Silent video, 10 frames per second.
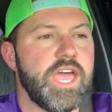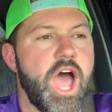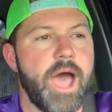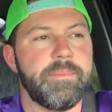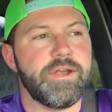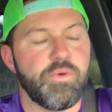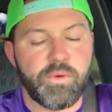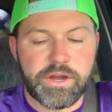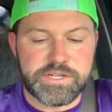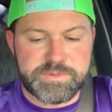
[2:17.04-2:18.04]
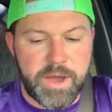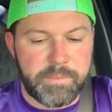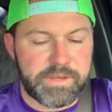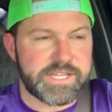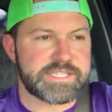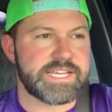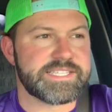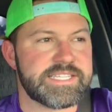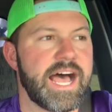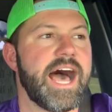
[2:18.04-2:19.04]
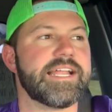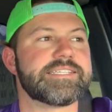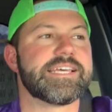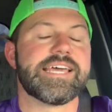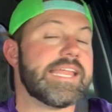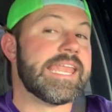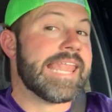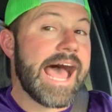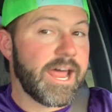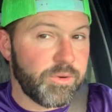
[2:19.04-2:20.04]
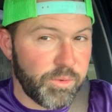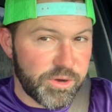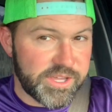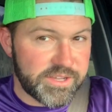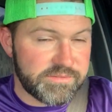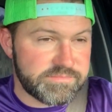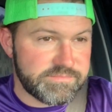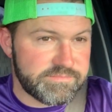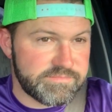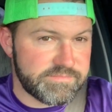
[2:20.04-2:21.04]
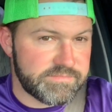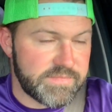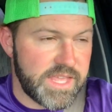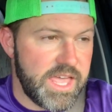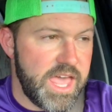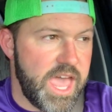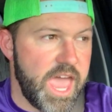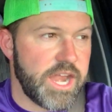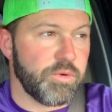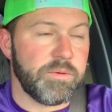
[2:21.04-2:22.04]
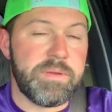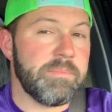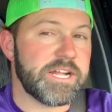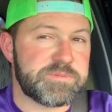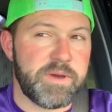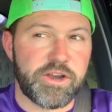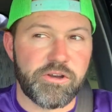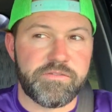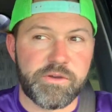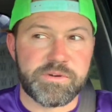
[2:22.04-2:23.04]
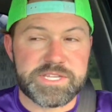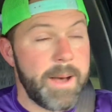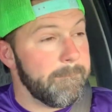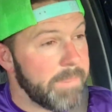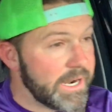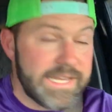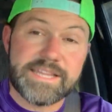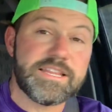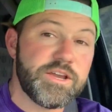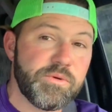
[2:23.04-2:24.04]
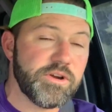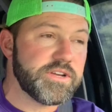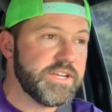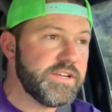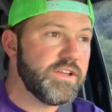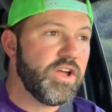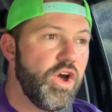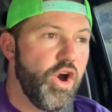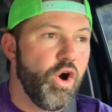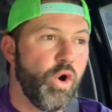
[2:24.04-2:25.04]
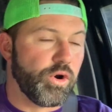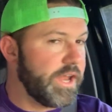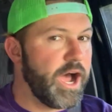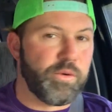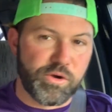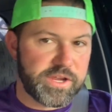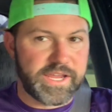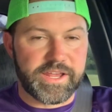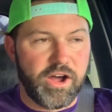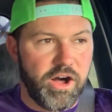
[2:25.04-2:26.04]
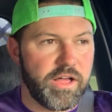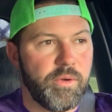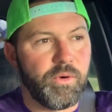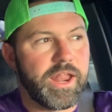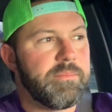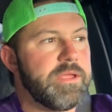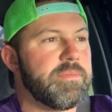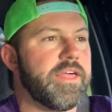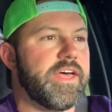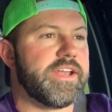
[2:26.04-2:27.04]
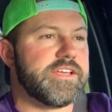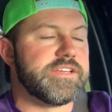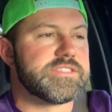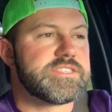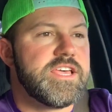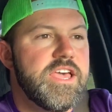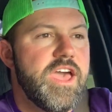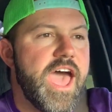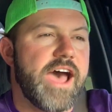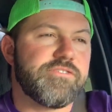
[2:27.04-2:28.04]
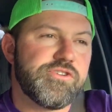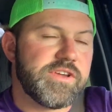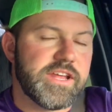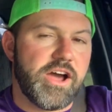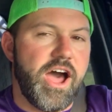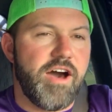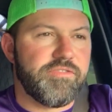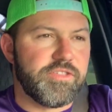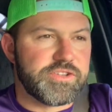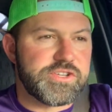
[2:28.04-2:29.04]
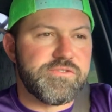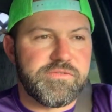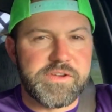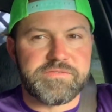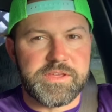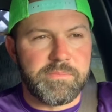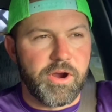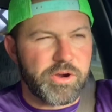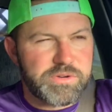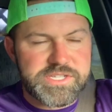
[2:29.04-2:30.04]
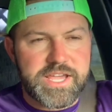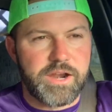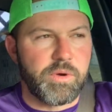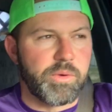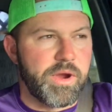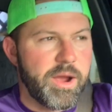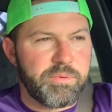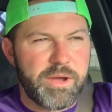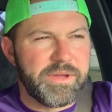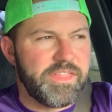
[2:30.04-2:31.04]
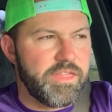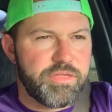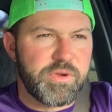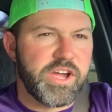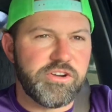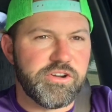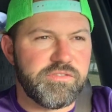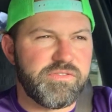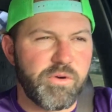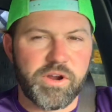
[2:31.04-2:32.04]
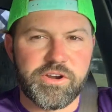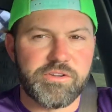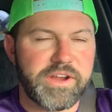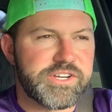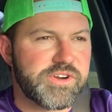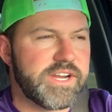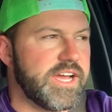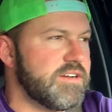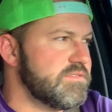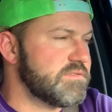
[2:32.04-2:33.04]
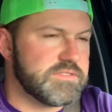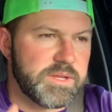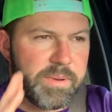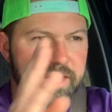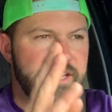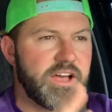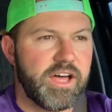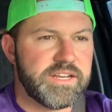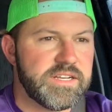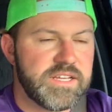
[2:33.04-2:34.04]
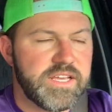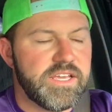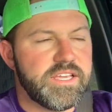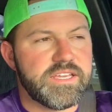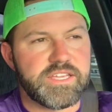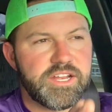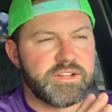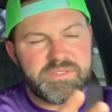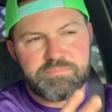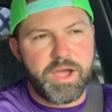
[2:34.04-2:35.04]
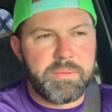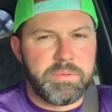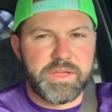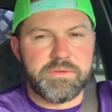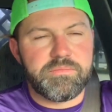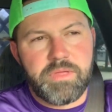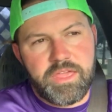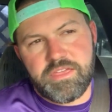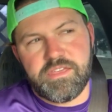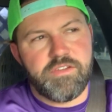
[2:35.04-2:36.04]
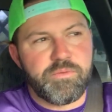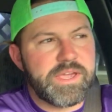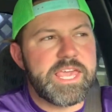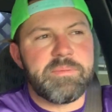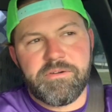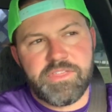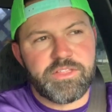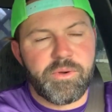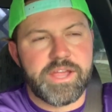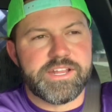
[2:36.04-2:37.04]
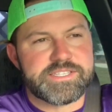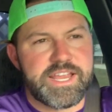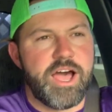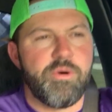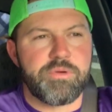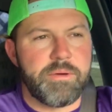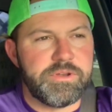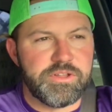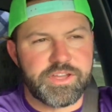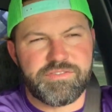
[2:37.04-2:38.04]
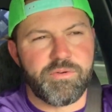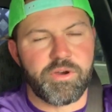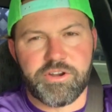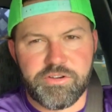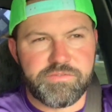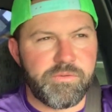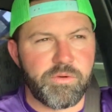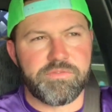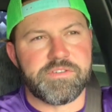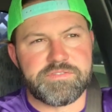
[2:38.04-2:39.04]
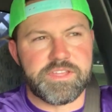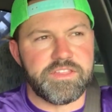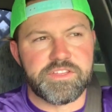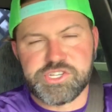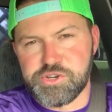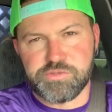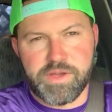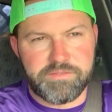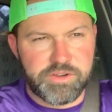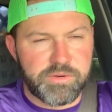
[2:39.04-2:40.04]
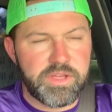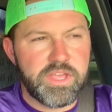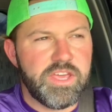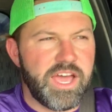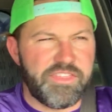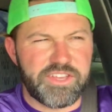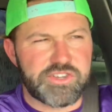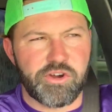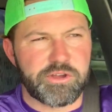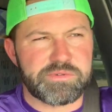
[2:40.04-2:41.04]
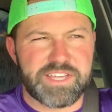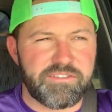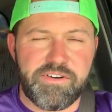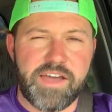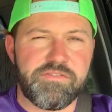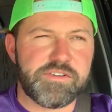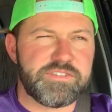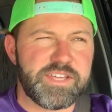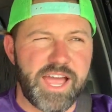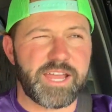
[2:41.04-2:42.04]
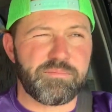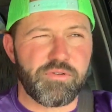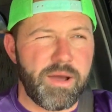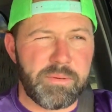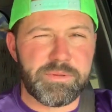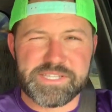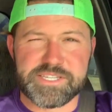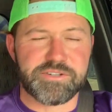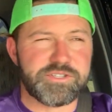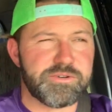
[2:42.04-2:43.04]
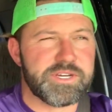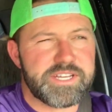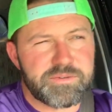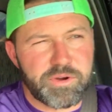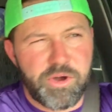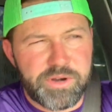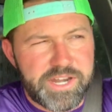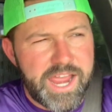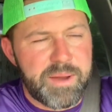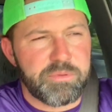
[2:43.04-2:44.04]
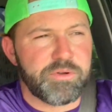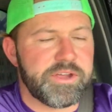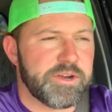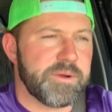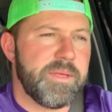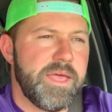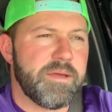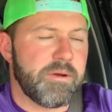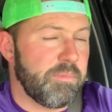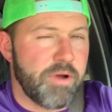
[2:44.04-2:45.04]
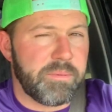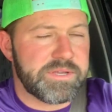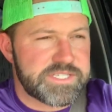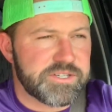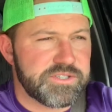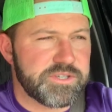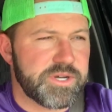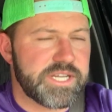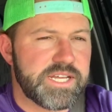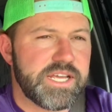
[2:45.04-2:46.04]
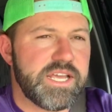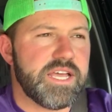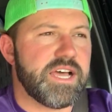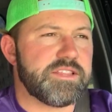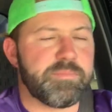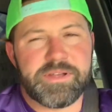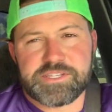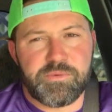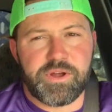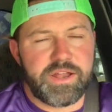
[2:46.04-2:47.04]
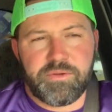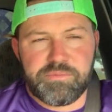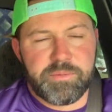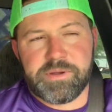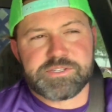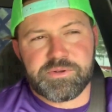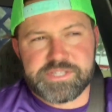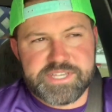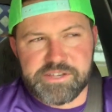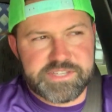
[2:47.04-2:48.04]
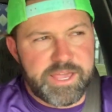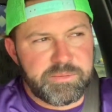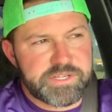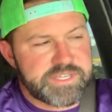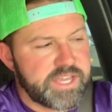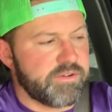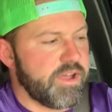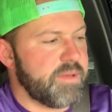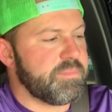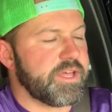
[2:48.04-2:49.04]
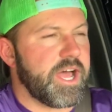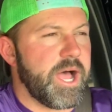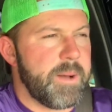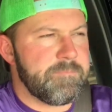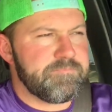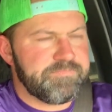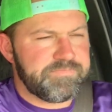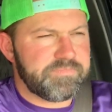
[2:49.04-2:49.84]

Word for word: I'm in a weird spot because it's not not working and it would be much better if it was abundantly working or not working at all. And what I mean by that is after you get off of the 250 mark, which is kind of where we're at, probably in that 300, 400 range right now, depending on, you know, probably if we keep everything the way it is now, we'll probably do like 400, 450 this year in revenue. I think target was like 550. I could probably still do it. We're going into April here. Could probably still do it. Depends on what uh, depends on what the sales game looks like, right? But um,